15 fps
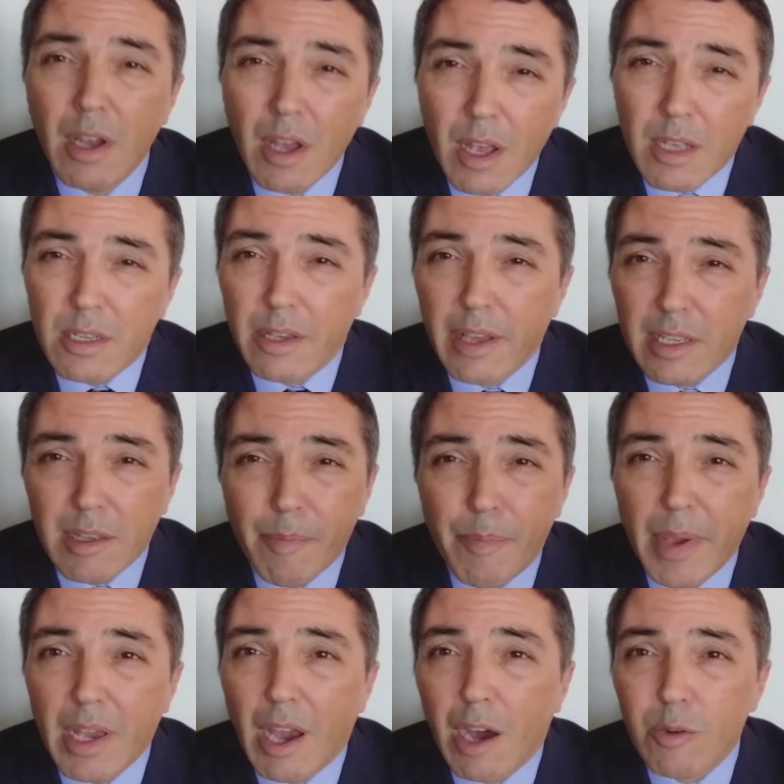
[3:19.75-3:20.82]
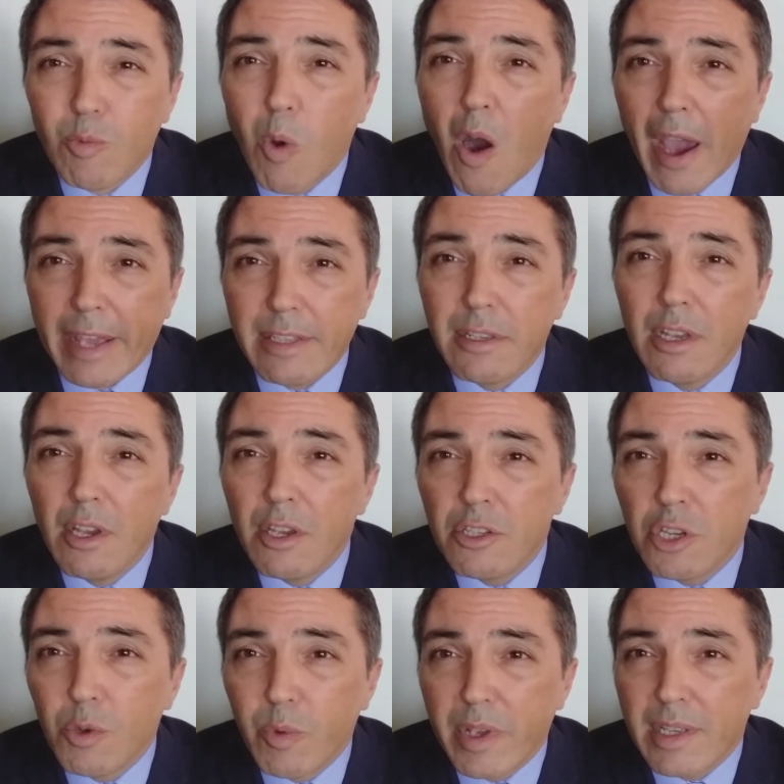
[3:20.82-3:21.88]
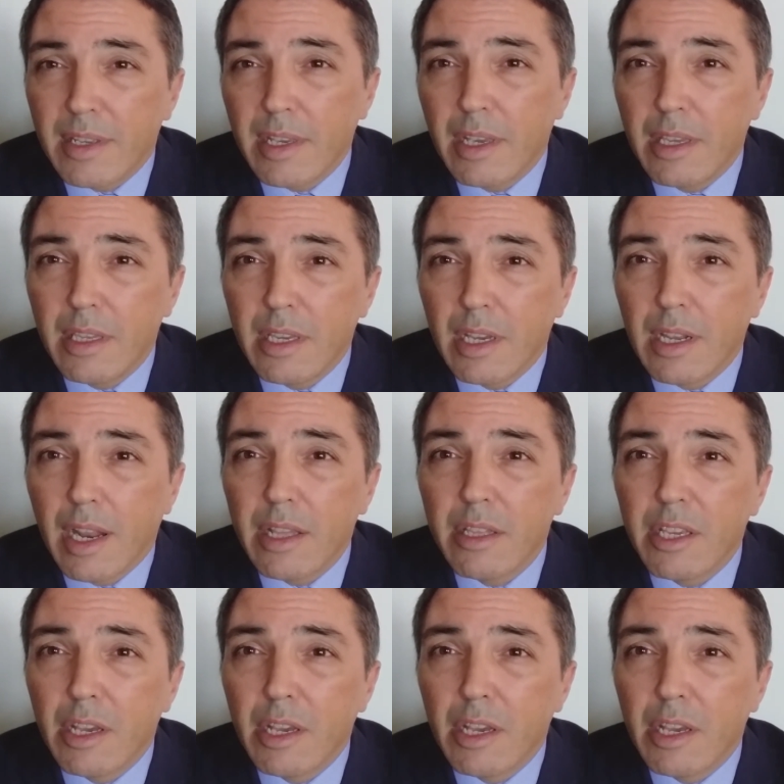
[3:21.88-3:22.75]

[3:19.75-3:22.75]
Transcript: so there's a big unwind should we see the